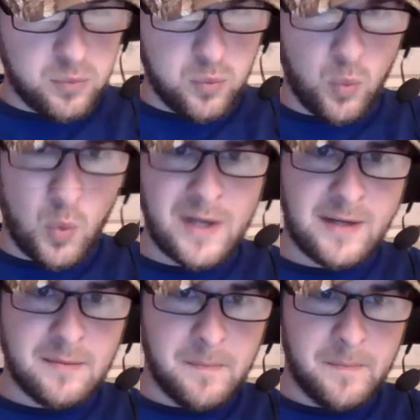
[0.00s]

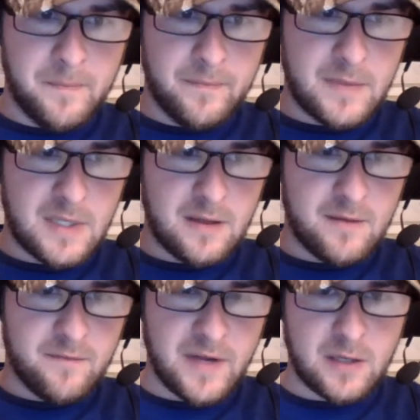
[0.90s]
one
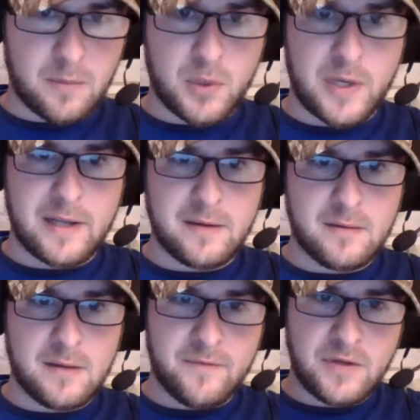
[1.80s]
fingerprint,
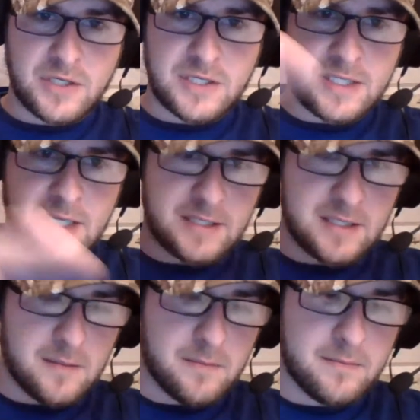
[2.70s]
if you just touch
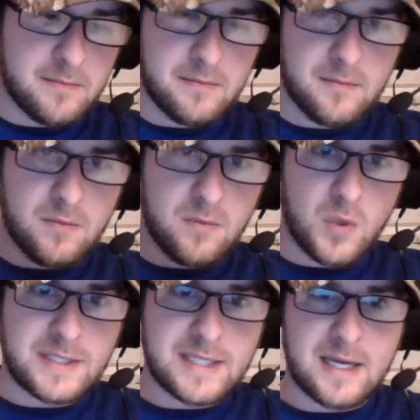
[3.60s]
something
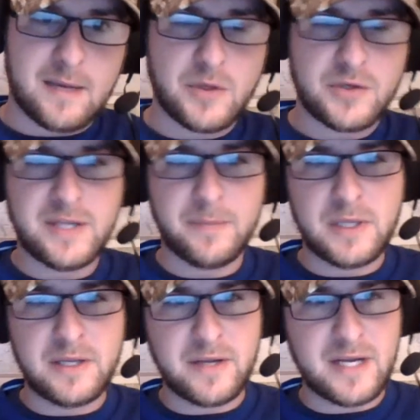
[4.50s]
one time, you're
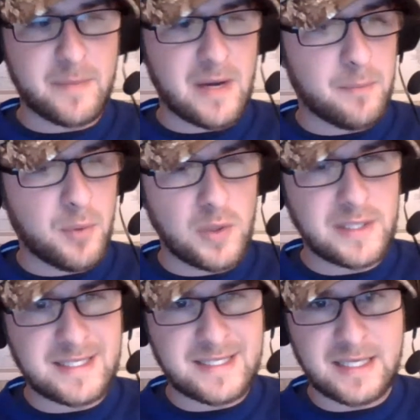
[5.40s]
typically going to get about
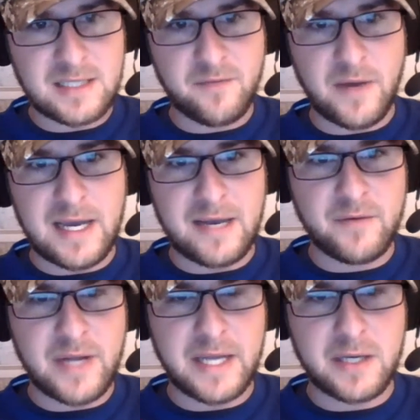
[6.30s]
0.65
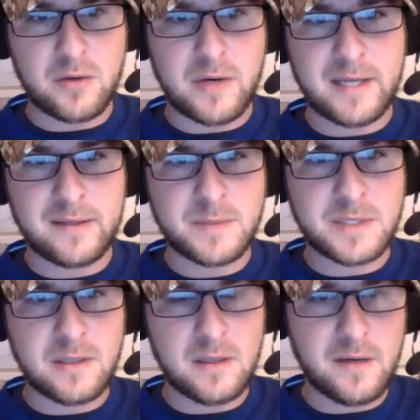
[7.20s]

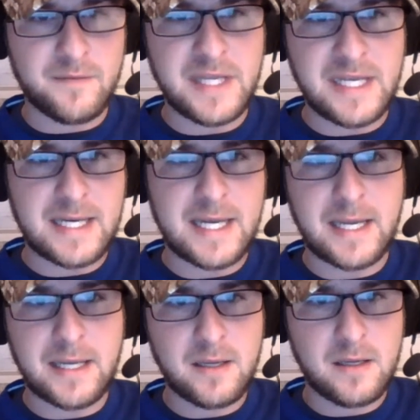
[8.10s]
nanograms of
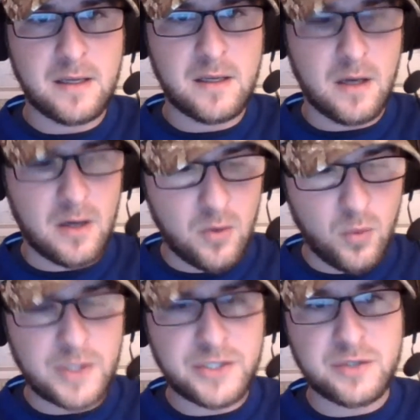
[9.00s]
DNA
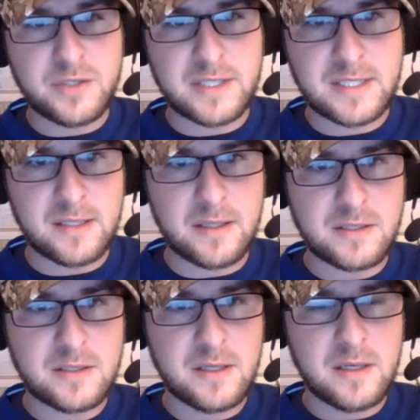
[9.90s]
on what you just
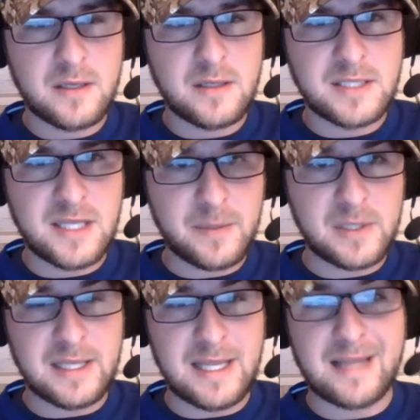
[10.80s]
touched.
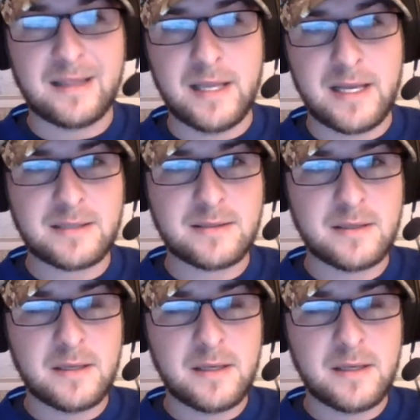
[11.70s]
Typically a lot less,